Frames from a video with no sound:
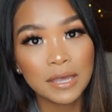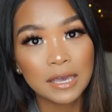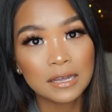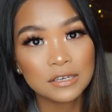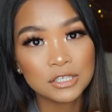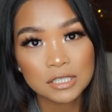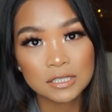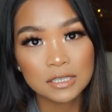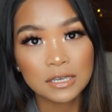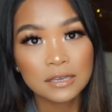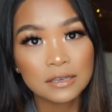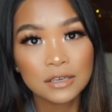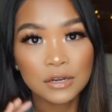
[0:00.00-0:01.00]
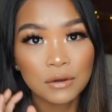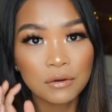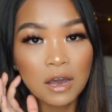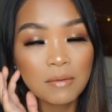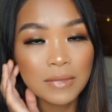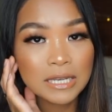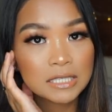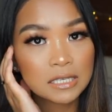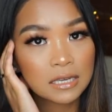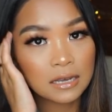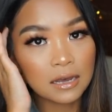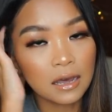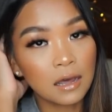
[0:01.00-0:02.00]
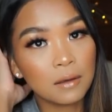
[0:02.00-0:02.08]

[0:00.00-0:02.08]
and just like, you know, commenting